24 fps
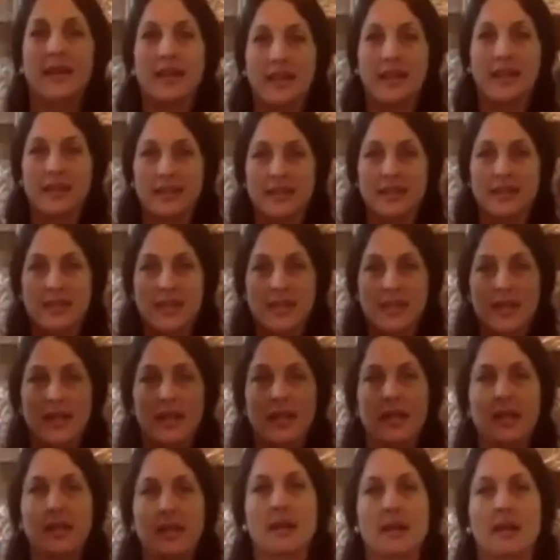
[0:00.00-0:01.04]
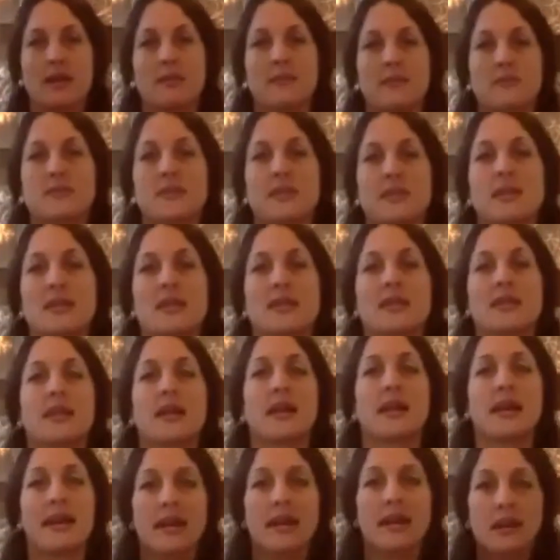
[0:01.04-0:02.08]
the deity comes in, the
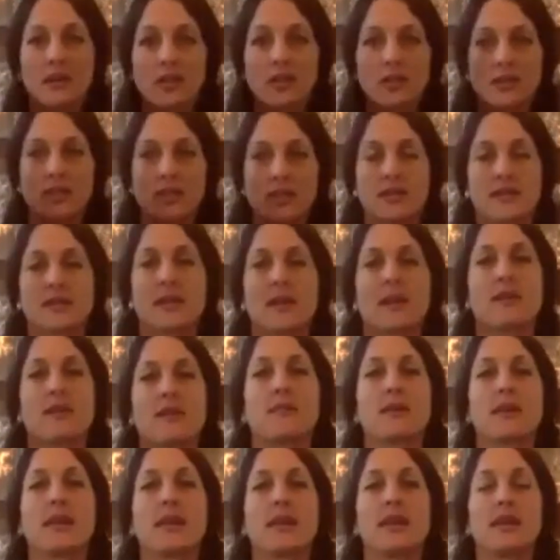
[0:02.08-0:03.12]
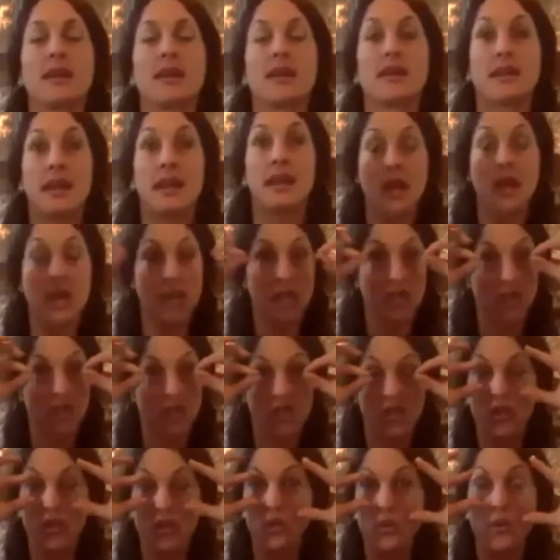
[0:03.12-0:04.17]
energies come in,
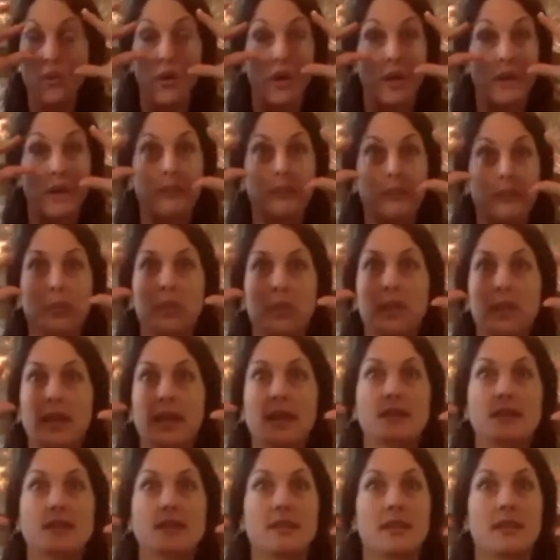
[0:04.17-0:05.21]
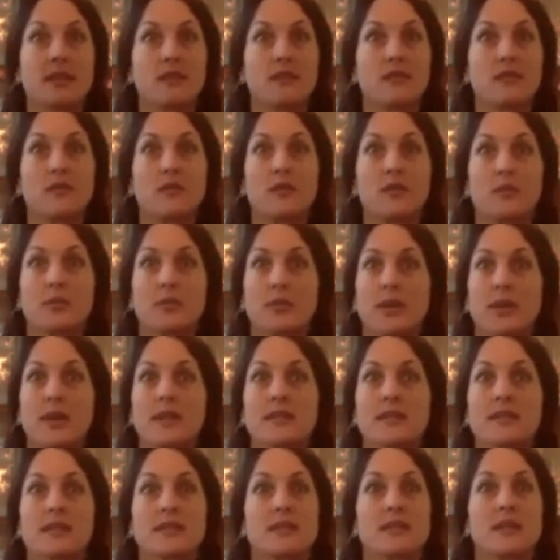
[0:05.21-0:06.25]
you are blazing full
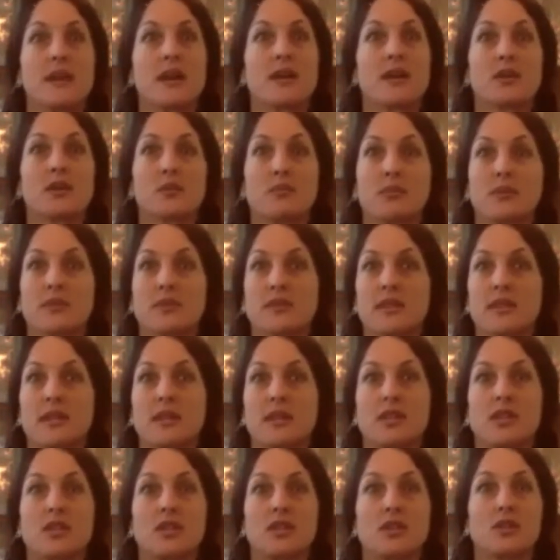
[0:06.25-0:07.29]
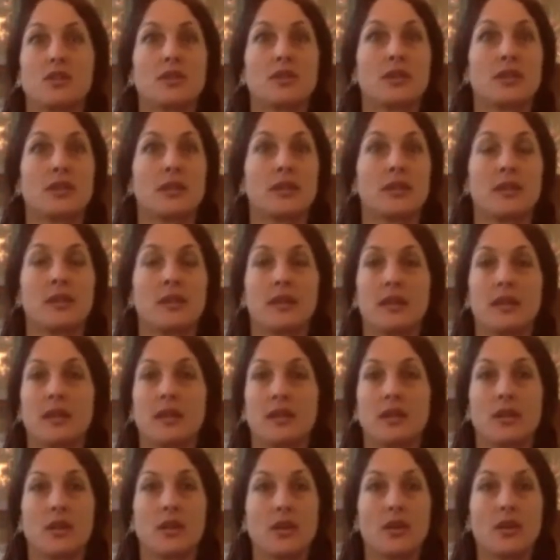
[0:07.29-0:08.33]
presence, 100% union
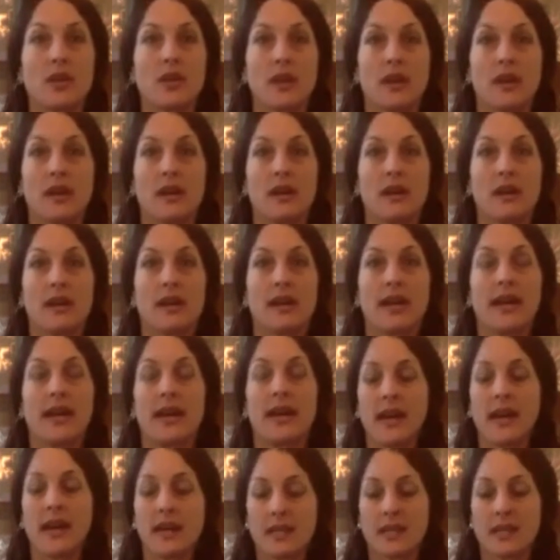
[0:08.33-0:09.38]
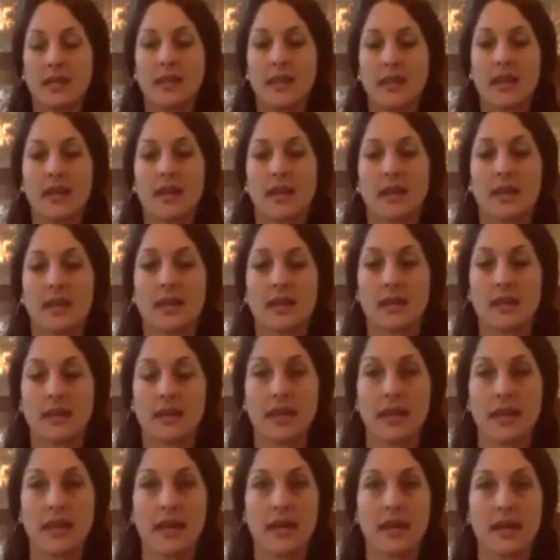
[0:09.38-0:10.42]
yoga. And then
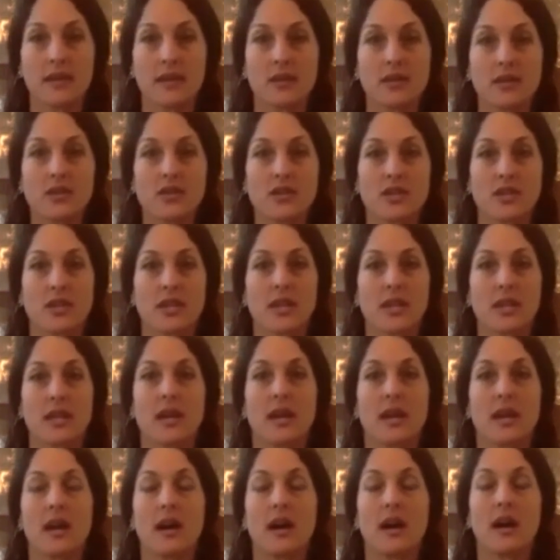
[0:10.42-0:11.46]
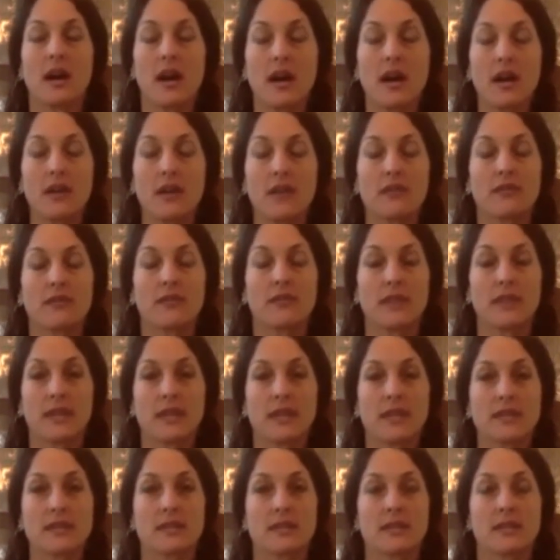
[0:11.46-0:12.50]
the energy of
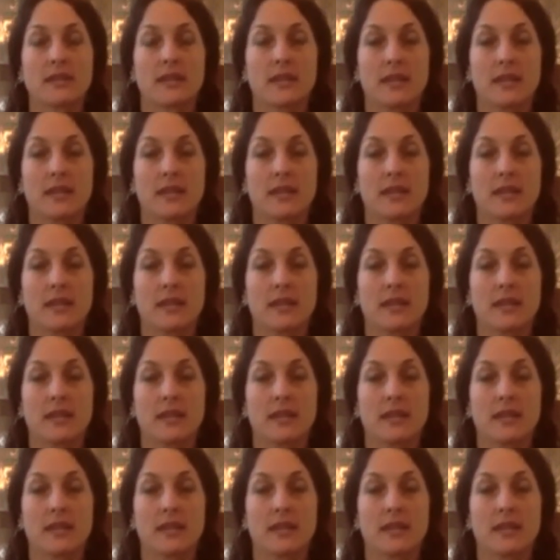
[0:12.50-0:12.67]
these